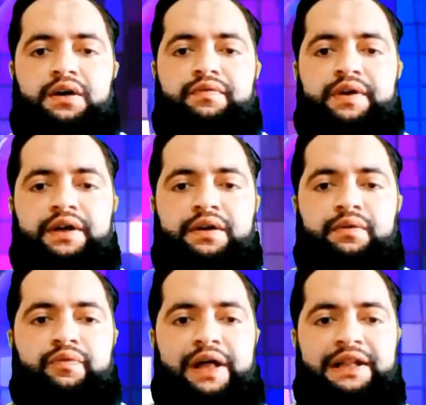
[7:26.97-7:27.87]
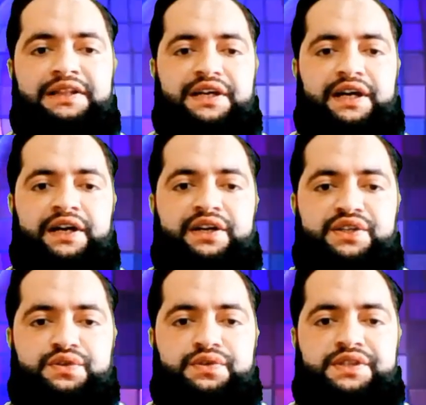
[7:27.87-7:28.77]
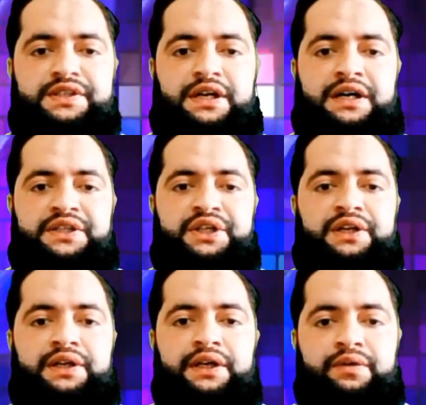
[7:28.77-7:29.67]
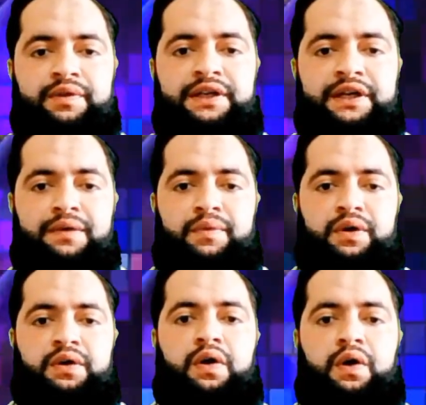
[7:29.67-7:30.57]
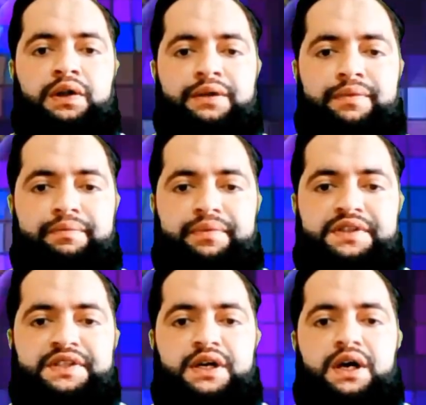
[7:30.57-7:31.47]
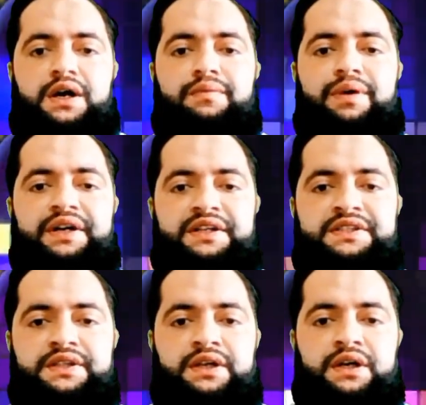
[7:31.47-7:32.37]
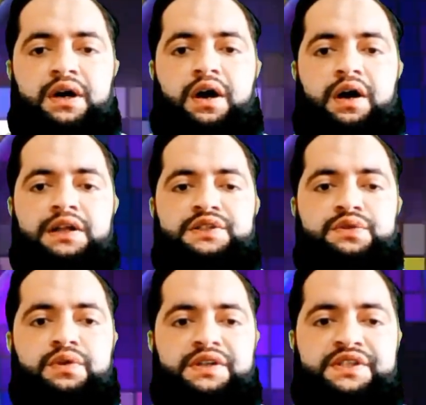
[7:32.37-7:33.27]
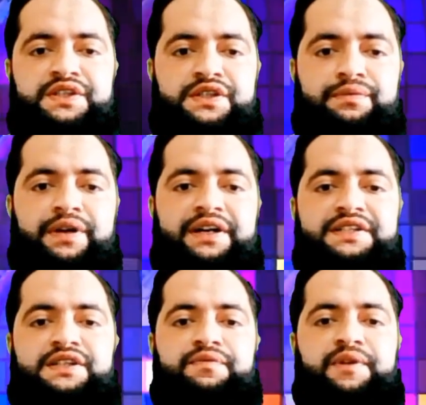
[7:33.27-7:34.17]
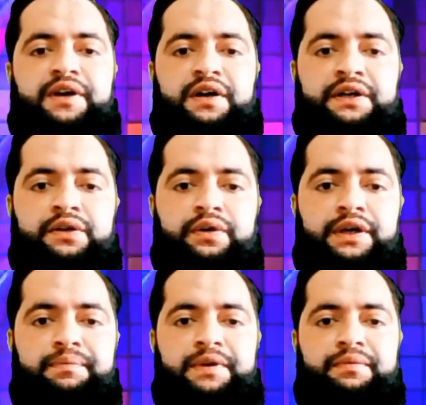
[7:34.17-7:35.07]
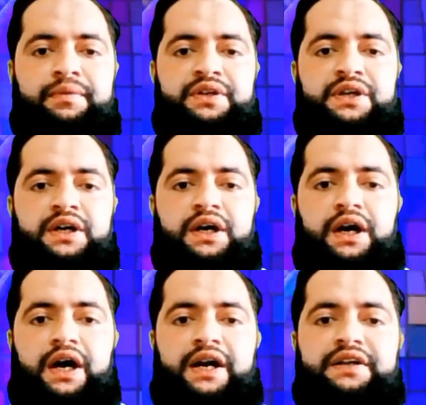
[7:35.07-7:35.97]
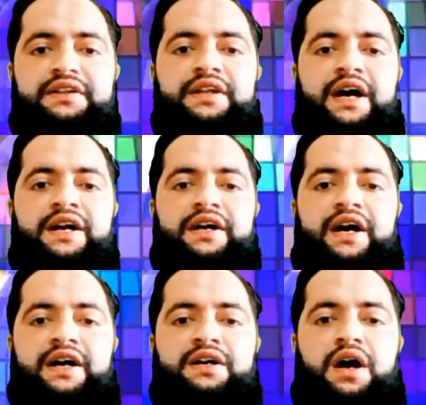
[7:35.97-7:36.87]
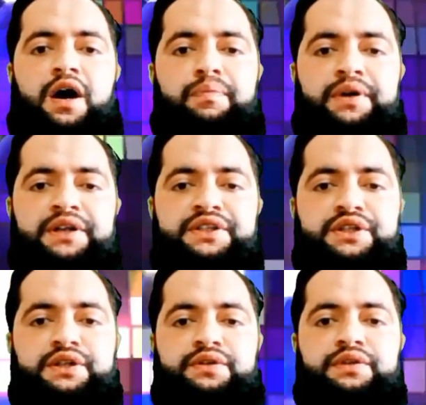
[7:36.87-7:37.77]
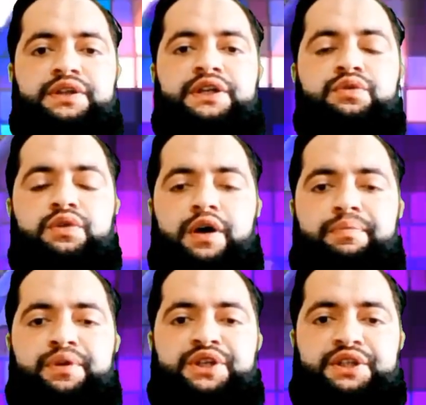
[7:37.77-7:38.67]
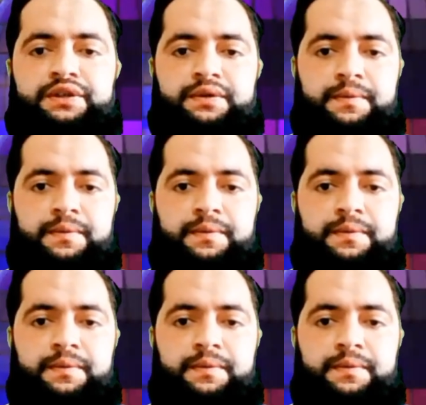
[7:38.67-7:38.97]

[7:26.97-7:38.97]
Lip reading: where wealth and resources are shared equally among all the members, but is also a system that is difficult to implement and that had a potential to lead to oppression.